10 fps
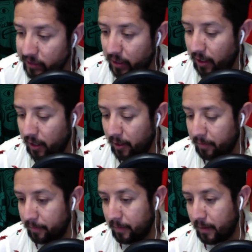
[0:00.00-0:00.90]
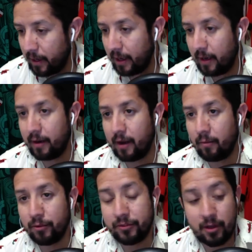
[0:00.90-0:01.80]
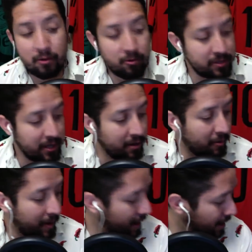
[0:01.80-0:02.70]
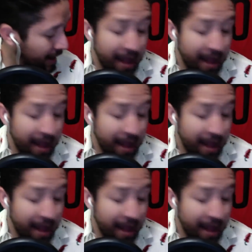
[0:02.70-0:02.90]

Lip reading: And we'll see who's in our way.